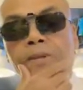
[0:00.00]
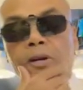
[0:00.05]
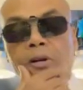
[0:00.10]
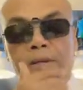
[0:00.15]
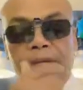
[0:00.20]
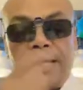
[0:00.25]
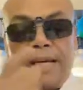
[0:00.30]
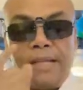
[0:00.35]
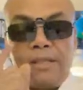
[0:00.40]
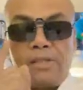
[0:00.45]

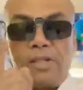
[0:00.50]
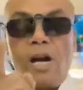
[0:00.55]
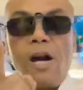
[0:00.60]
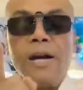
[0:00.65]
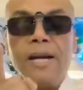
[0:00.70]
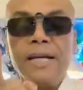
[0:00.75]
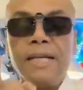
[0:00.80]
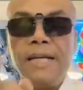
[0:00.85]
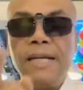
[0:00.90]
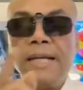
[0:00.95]
Okay,
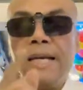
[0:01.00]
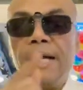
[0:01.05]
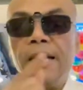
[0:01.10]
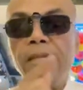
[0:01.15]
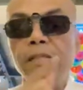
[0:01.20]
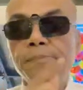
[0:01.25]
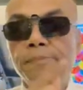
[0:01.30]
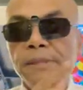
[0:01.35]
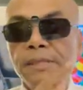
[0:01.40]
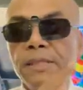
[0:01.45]
targeting
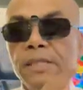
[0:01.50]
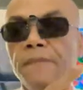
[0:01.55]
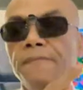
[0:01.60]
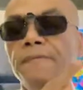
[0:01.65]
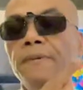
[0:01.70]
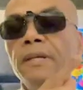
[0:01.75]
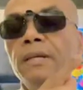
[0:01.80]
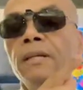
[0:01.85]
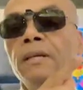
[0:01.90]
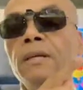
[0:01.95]
a
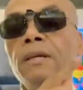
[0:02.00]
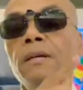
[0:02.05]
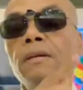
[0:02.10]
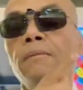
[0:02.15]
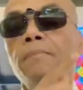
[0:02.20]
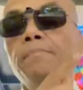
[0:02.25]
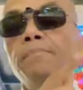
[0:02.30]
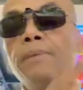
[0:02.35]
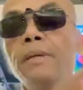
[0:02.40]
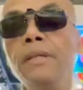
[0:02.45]
specific
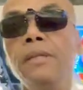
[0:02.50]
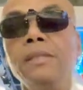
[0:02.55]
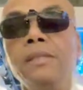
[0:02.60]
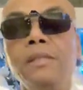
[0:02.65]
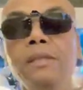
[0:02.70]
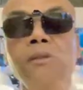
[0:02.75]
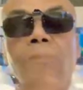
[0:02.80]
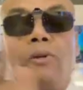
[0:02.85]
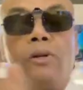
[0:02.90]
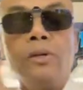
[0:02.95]

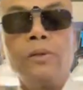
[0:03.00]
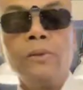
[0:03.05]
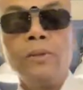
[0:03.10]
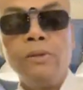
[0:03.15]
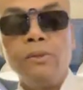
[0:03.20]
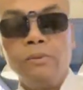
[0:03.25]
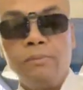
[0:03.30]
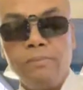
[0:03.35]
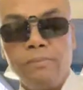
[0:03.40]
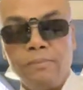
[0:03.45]
person or
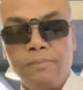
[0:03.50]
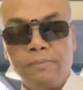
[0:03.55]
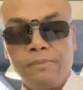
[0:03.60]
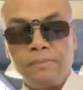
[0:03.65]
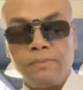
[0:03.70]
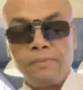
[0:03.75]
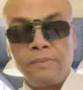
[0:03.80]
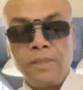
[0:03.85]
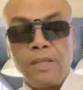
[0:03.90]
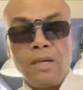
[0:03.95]
group
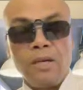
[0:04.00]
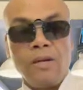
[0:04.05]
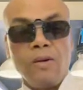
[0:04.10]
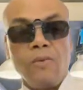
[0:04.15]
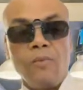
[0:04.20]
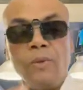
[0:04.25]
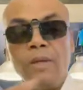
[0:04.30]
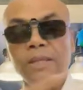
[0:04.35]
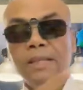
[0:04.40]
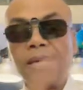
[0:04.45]

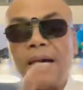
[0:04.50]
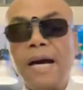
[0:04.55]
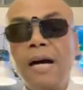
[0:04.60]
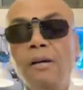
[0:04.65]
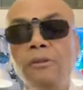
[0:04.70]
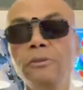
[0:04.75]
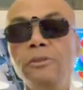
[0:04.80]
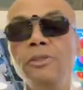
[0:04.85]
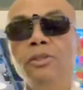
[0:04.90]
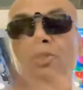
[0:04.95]

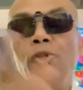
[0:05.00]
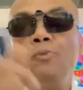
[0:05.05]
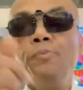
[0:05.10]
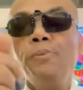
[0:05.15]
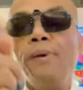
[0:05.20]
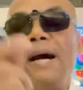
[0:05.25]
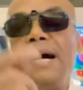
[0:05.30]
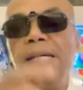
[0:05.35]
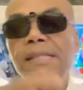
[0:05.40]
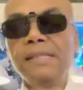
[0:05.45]
without due
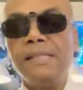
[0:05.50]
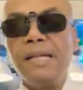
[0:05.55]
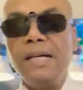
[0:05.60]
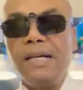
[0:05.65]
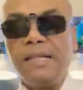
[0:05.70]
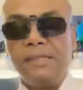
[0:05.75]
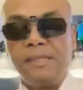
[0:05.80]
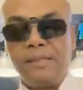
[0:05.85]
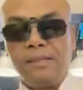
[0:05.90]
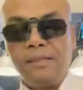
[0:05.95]

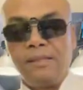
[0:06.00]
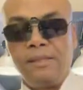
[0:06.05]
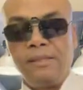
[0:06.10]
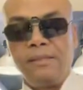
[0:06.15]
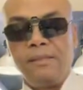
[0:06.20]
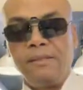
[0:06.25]
process.